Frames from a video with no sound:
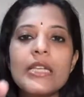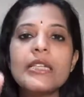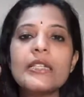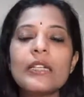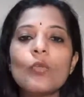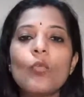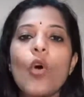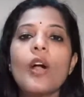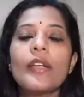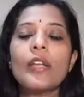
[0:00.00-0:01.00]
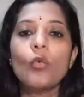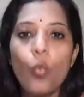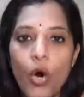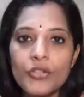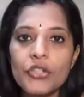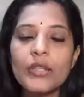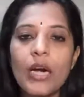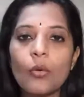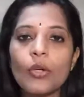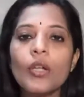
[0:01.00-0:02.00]
eating, walking, watching
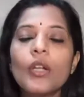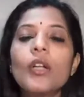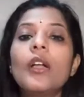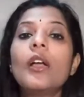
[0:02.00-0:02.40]
out,